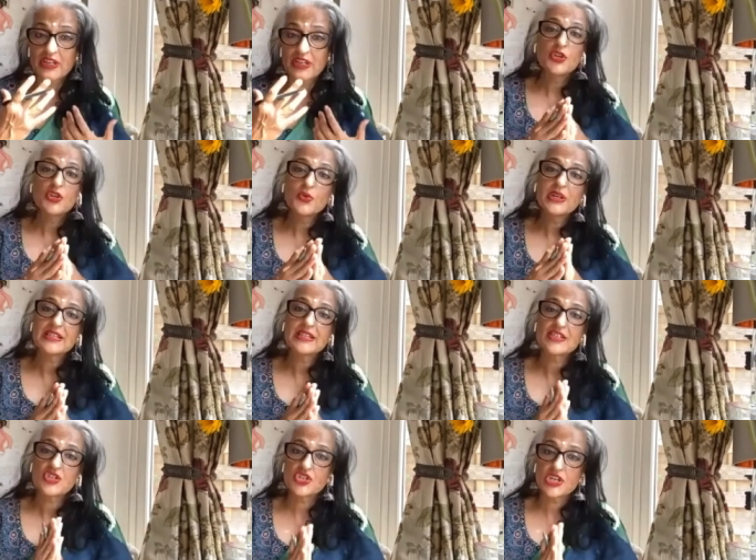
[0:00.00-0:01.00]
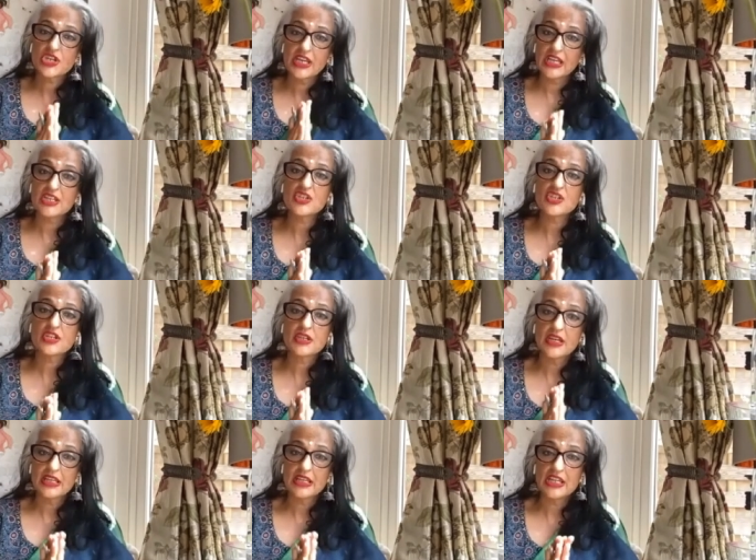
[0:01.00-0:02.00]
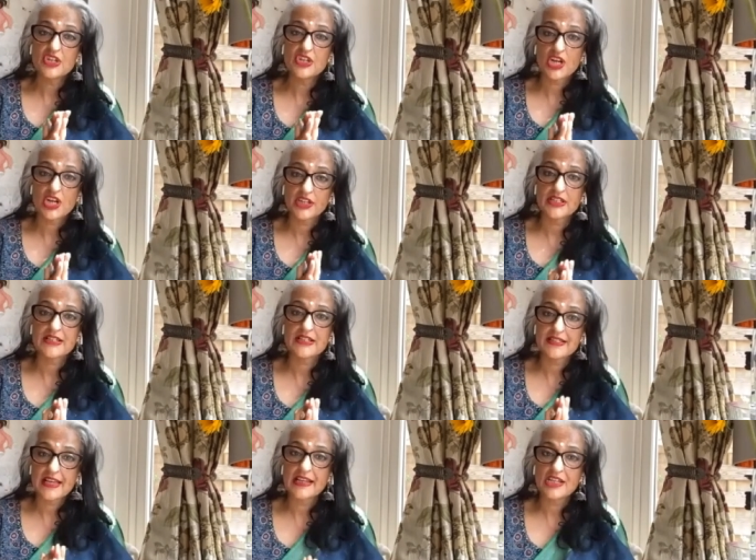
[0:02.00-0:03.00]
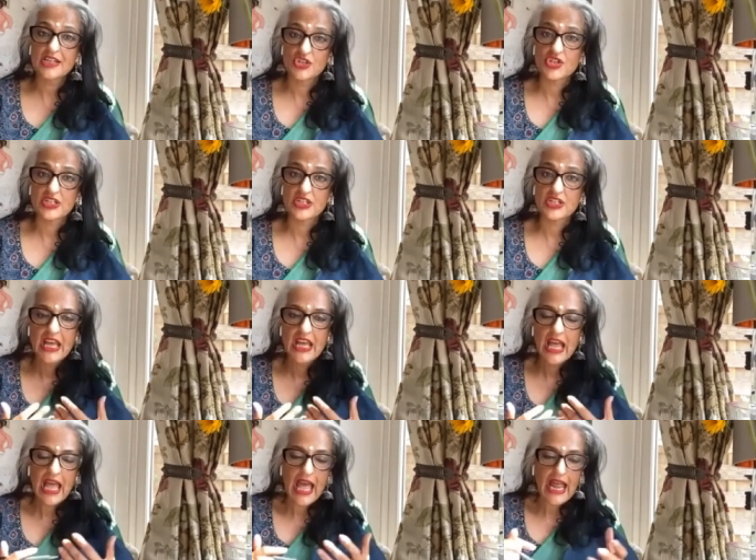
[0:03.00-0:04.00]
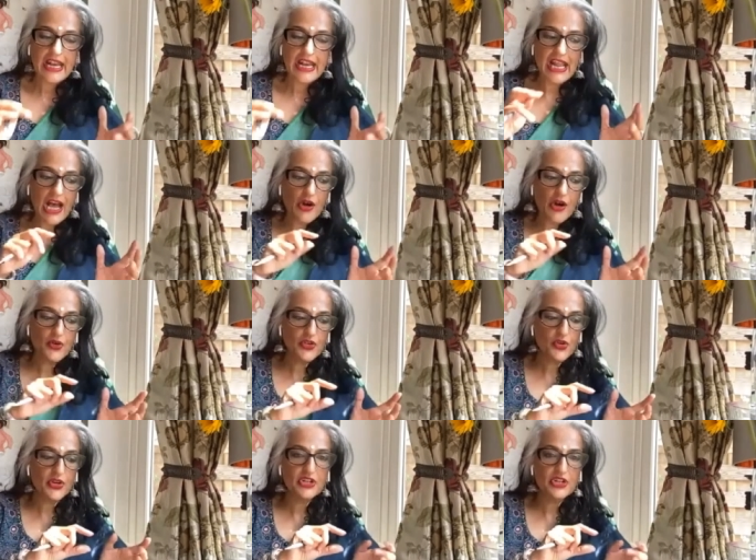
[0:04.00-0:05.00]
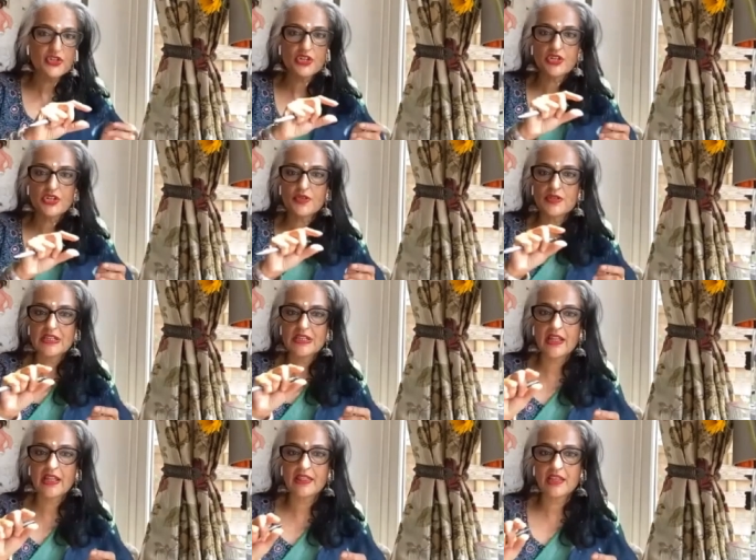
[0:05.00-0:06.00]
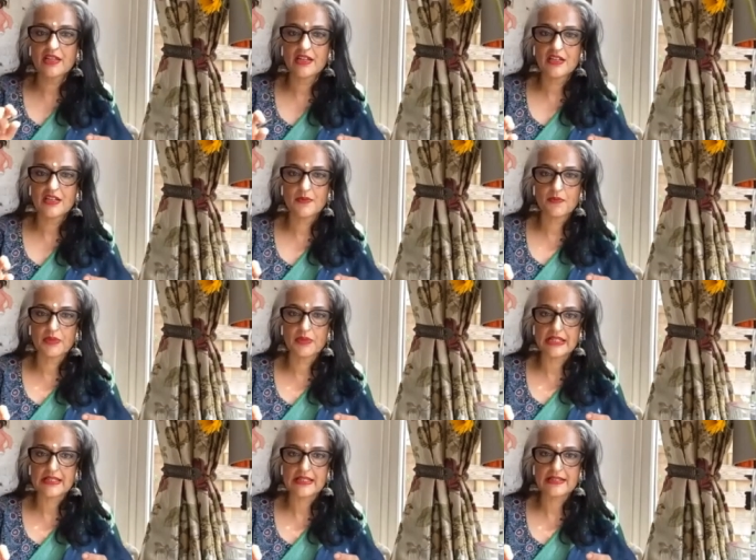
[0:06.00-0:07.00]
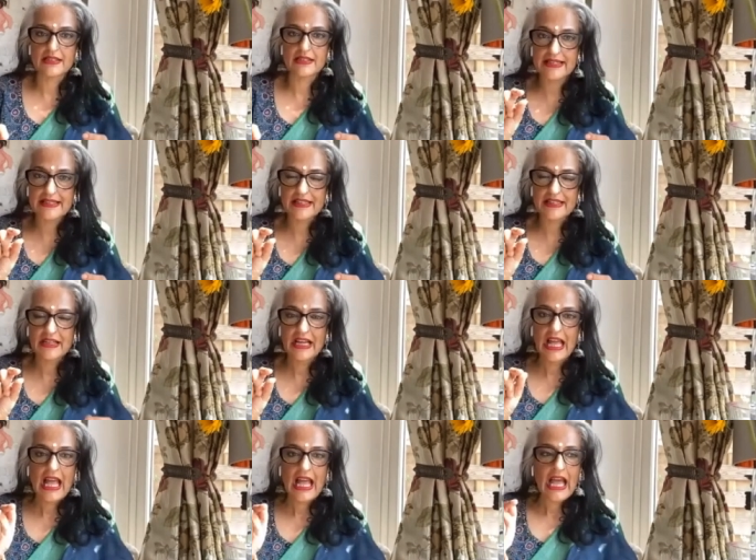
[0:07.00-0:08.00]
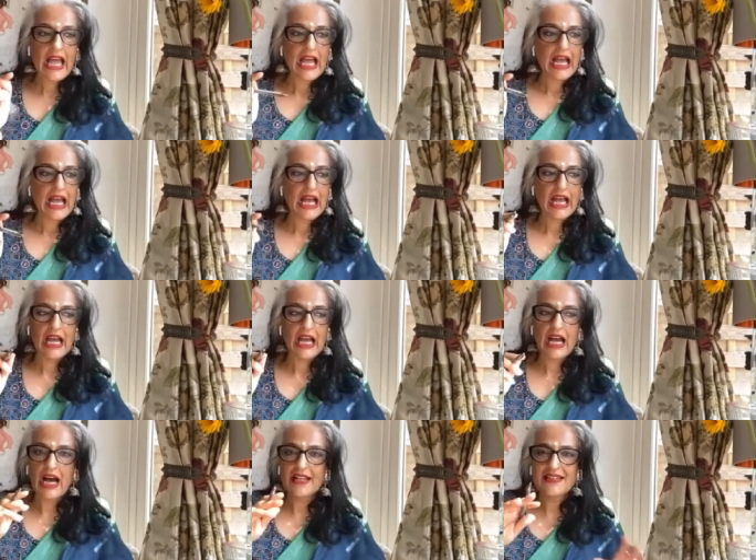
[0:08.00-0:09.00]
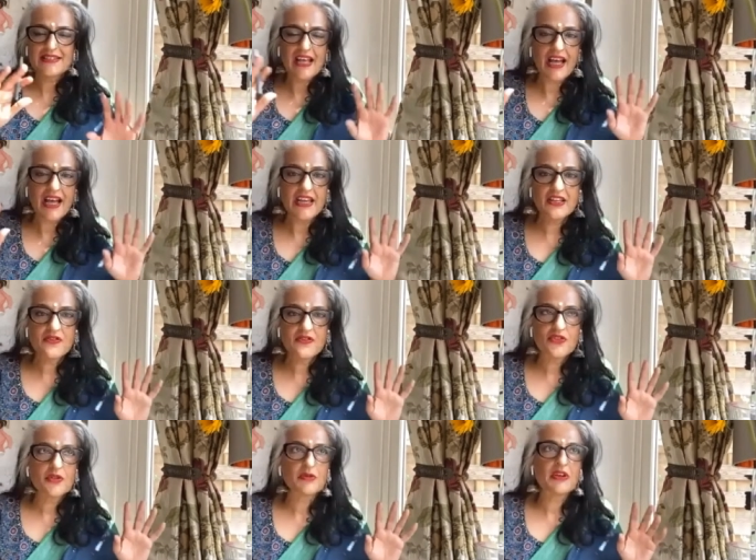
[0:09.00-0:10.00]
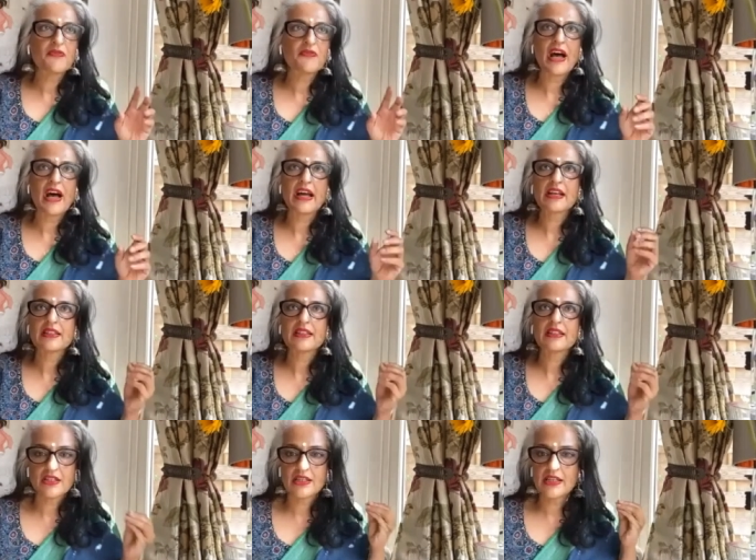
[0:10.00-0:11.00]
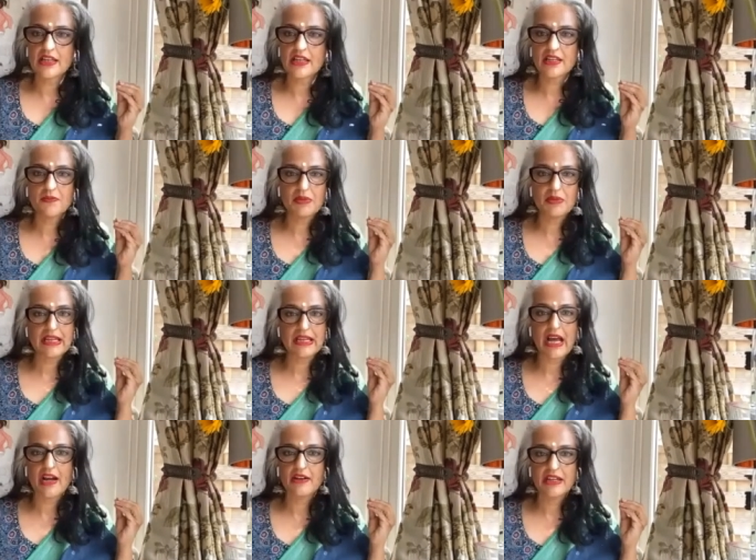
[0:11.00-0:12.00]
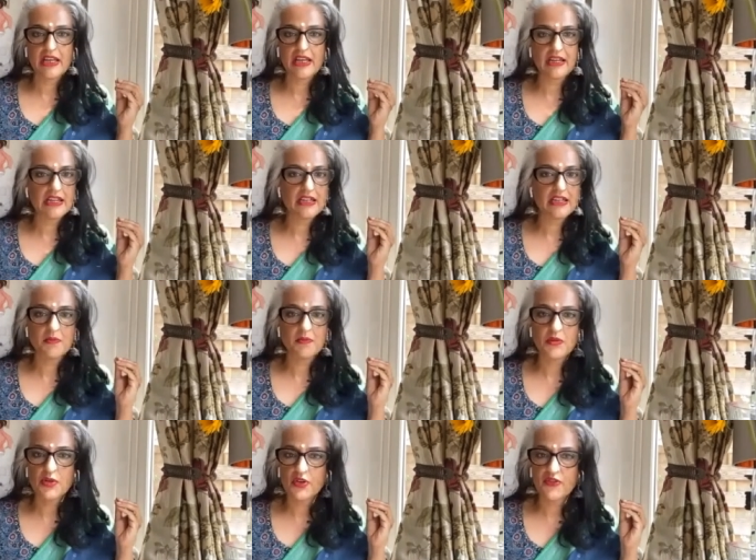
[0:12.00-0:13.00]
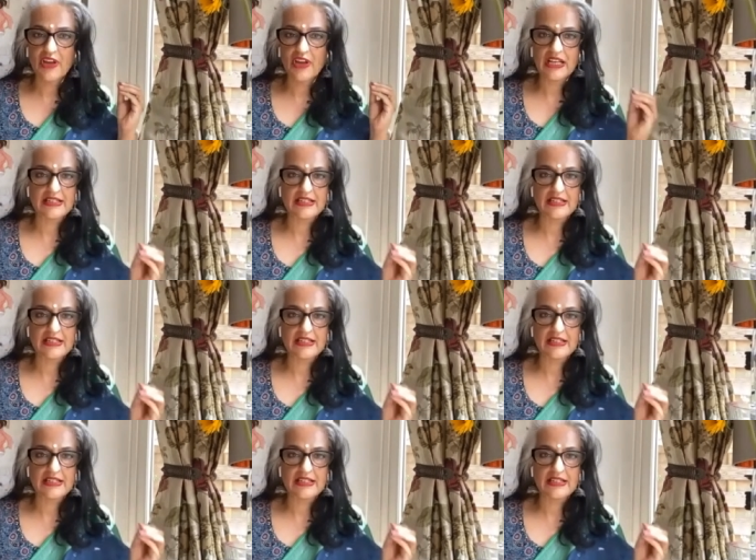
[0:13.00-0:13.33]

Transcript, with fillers: you exchange each other's energies within yourselves. Now you're introducing a third person into this mix. Aside from the fact that in today's day and age, they can be carrying any number of STDs or